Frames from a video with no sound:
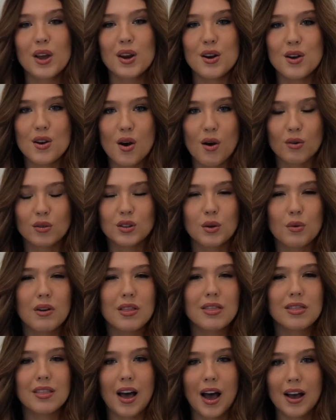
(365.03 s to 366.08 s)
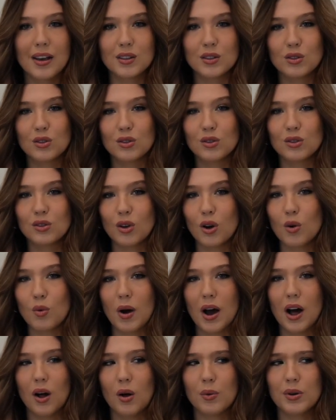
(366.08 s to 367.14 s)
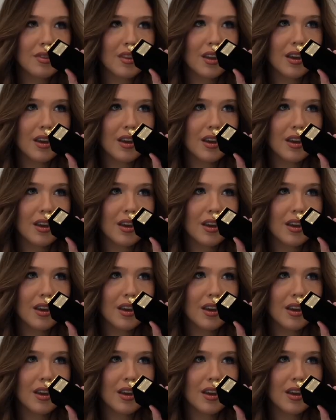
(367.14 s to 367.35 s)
note, so it lasts so well.